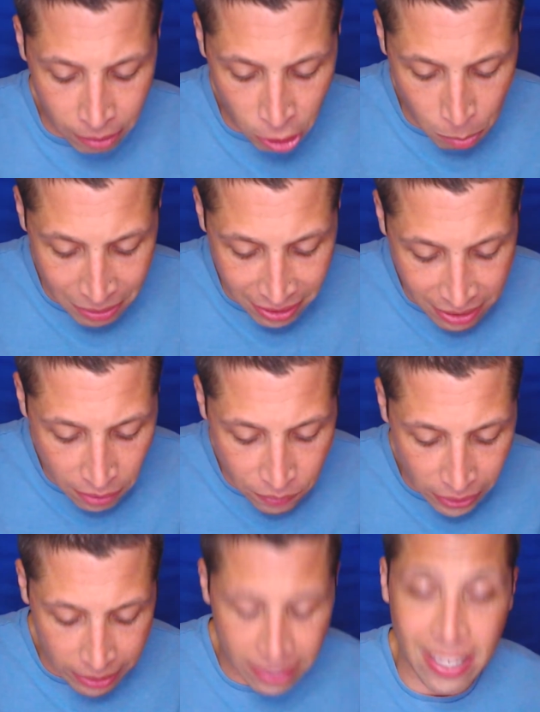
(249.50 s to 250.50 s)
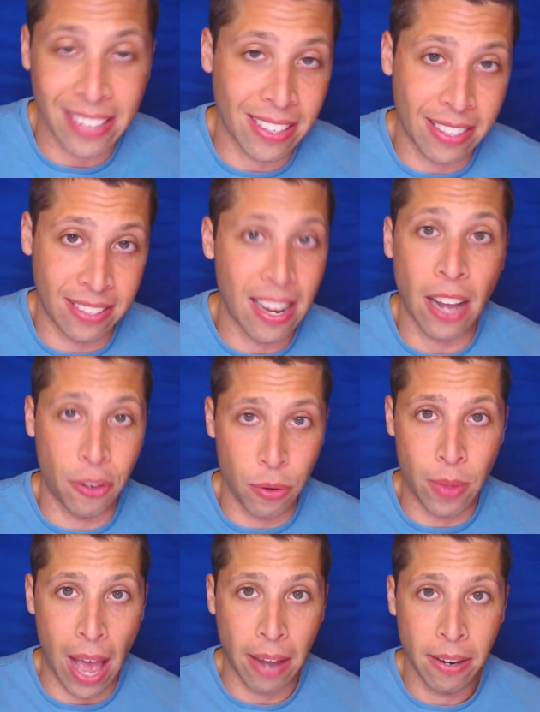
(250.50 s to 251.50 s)
specifically says it does not do
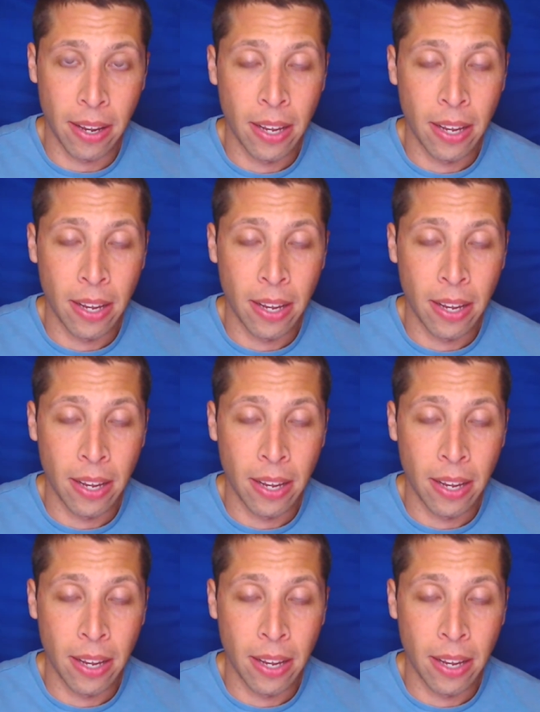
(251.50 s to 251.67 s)
that.